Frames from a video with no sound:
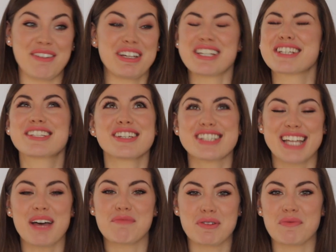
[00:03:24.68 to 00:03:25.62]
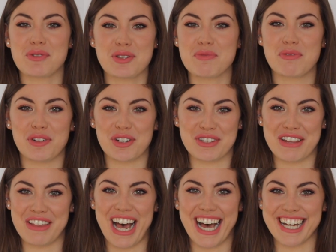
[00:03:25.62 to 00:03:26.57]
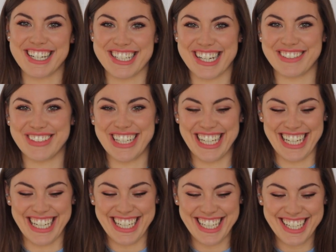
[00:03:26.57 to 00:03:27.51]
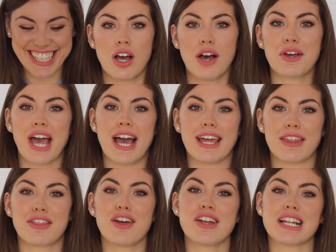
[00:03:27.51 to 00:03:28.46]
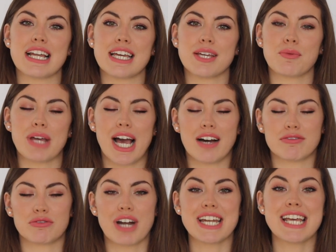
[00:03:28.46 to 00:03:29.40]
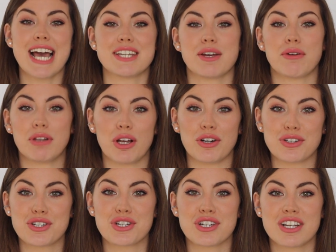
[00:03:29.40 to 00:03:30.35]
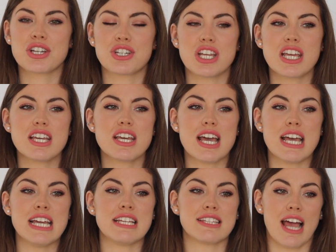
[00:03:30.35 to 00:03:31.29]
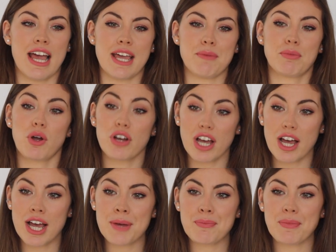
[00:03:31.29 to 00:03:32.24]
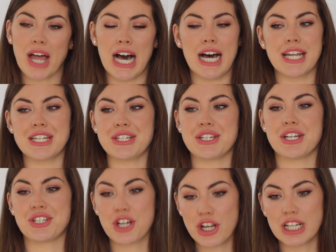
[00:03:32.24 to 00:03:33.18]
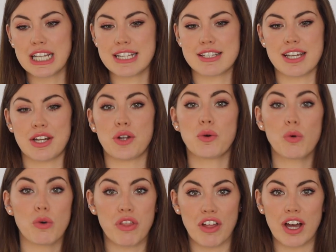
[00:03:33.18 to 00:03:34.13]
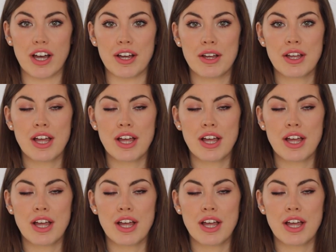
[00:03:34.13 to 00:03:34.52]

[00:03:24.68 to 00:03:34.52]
I mean it just doesn't get much more Superfoxx than that, does it really? Okay, thirdly we have Reni Eddo-Loge. She is a blogger and a journalist and an author,